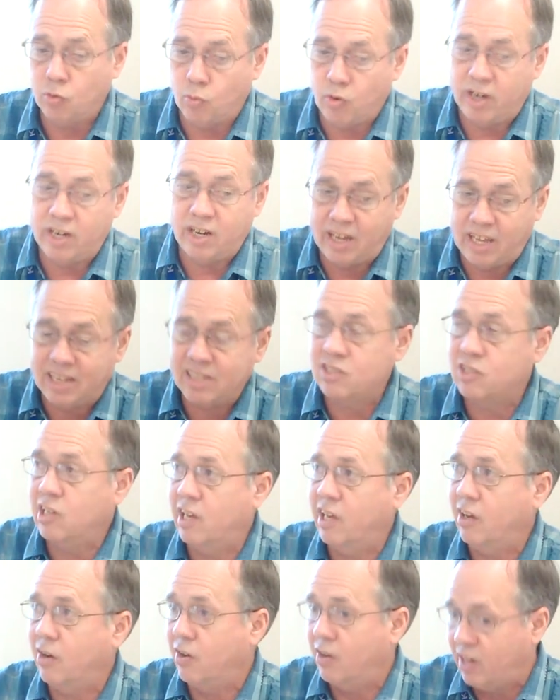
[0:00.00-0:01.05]
write an
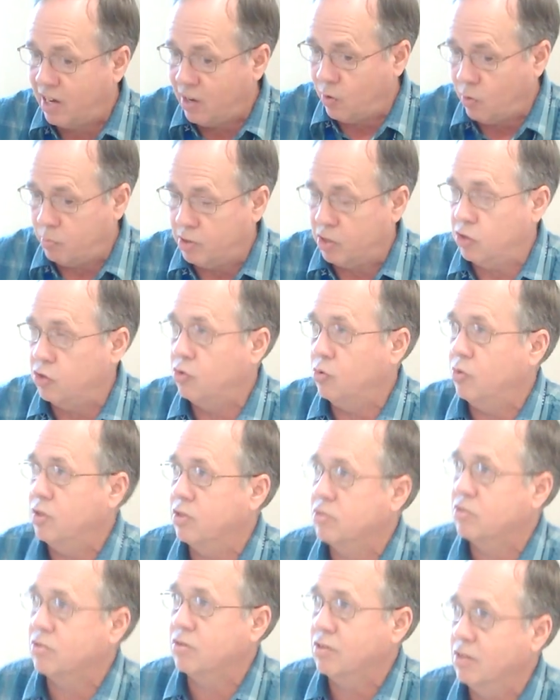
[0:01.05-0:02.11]
essay on how I'm gonna do
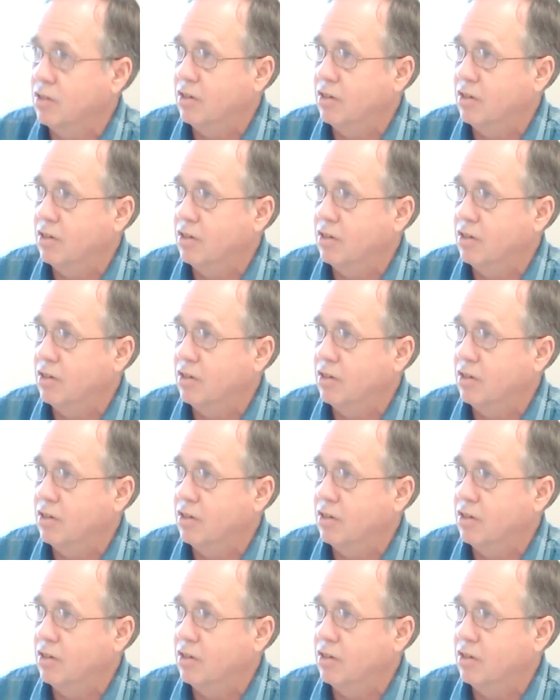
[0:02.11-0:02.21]
this?